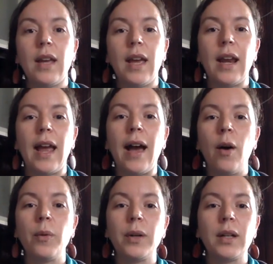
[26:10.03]
and
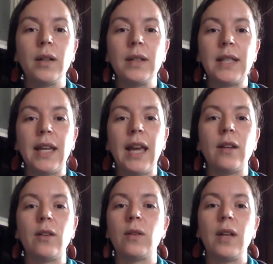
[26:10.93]
how we're going to
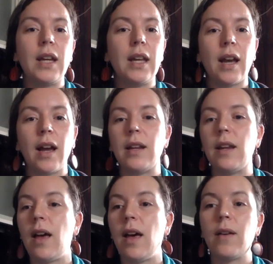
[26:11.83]
handle any
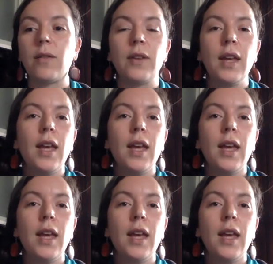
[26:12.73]
kind of